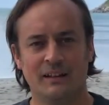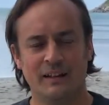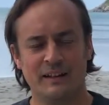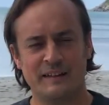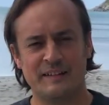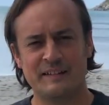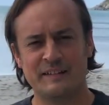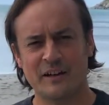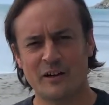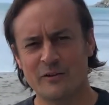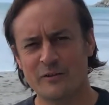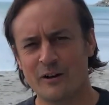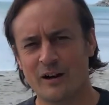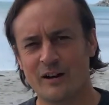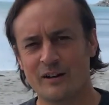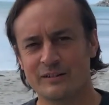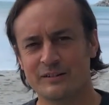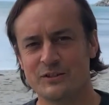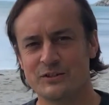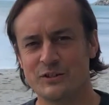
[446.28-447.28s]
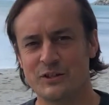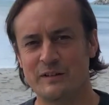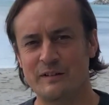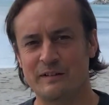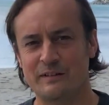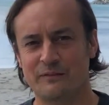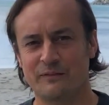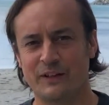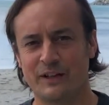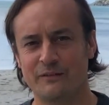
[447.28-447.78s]
It's so hard to choose
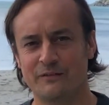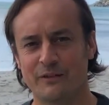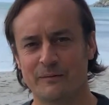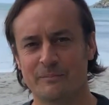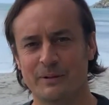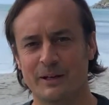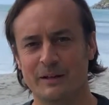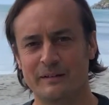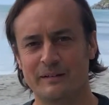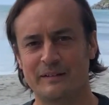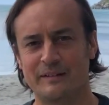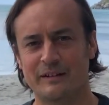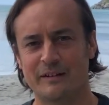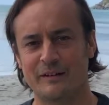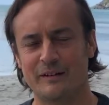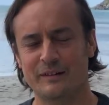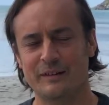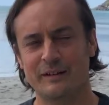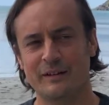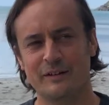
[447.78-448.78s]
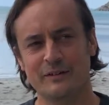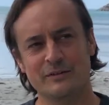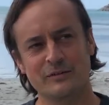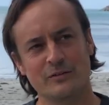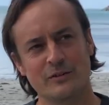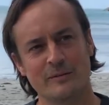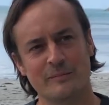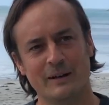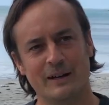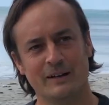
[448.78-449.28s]
a favourite post, so I think I'll
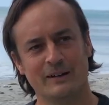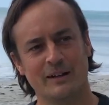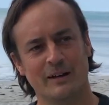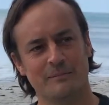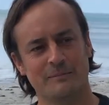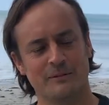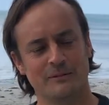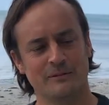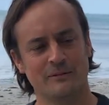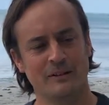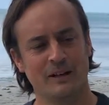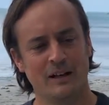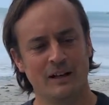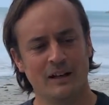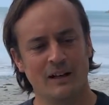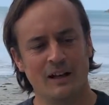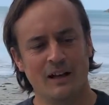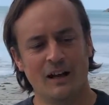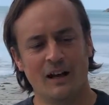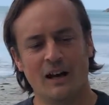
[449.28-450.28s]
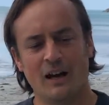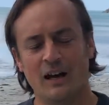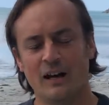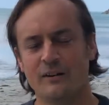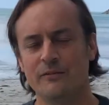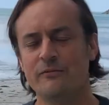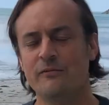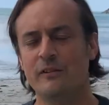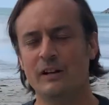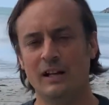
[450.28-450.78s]
talk about a couple. I
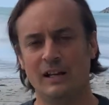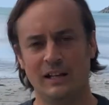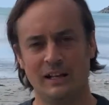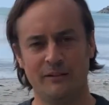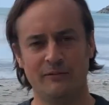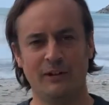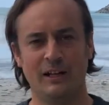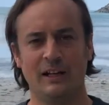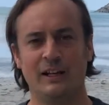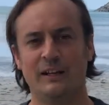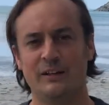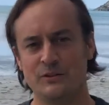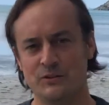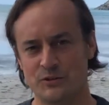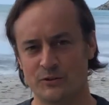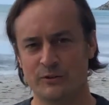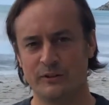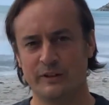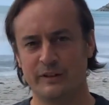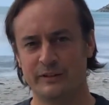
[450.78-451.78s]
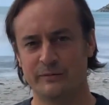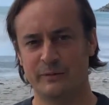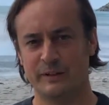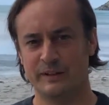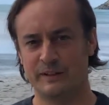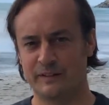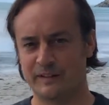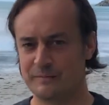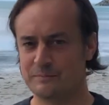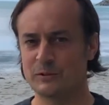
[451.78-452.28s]
really enjoyed when
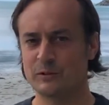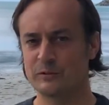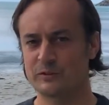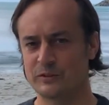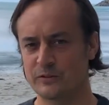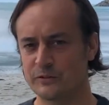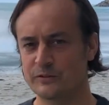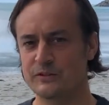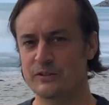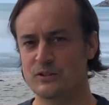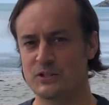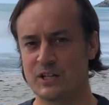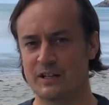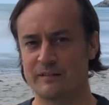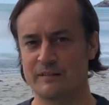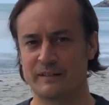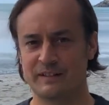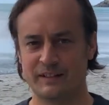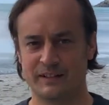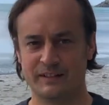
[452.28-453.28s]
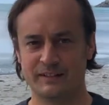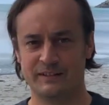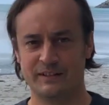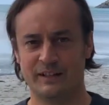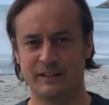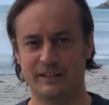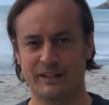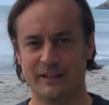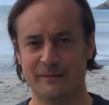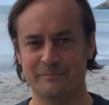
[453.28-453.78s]
the small tortoiseshells started
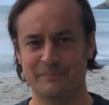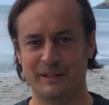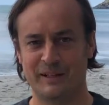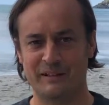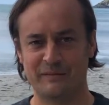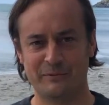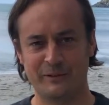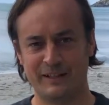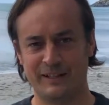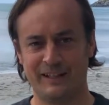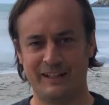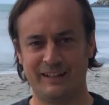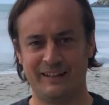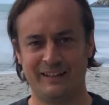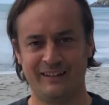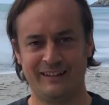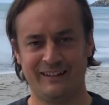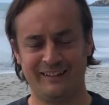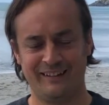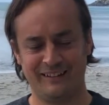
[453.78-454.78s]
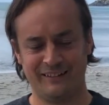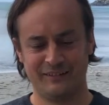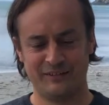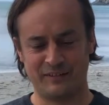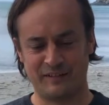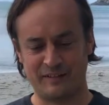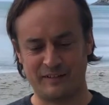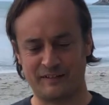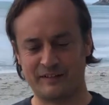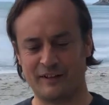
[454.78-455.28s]
turning up, because we'd hear
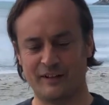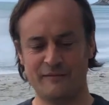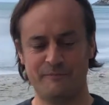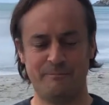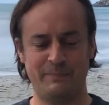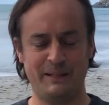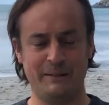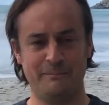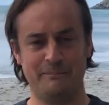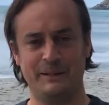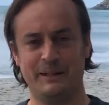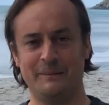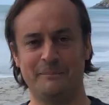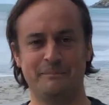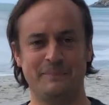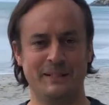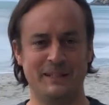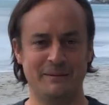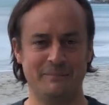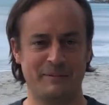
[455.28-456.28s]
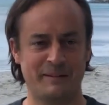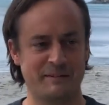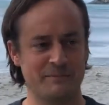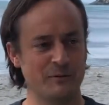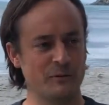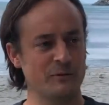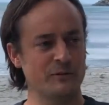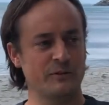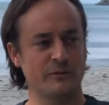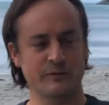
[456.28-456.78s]
just this kind of beep, beep, beep,
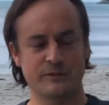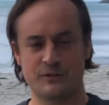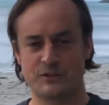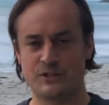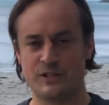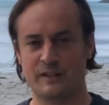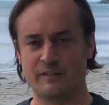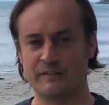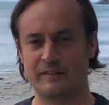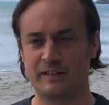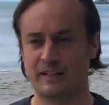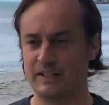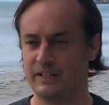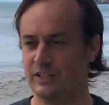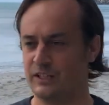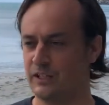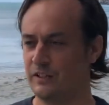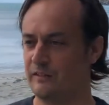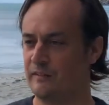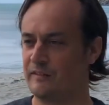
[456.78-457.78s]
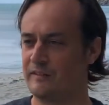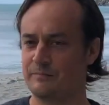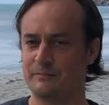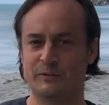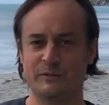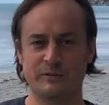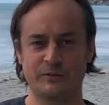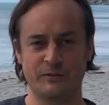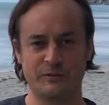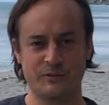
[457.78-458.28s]
small tortoiseshell, St. Hugh,
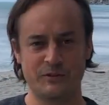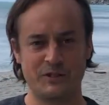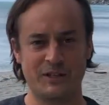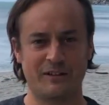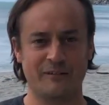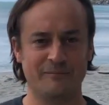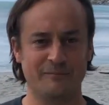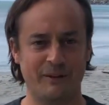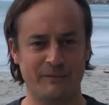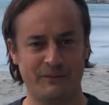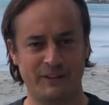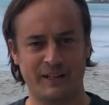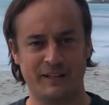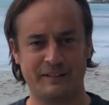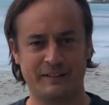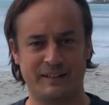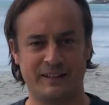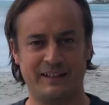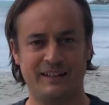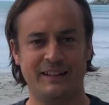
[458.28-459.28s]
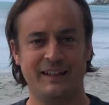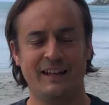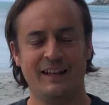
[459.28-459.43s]
small tortoiseshell, Mevagissey.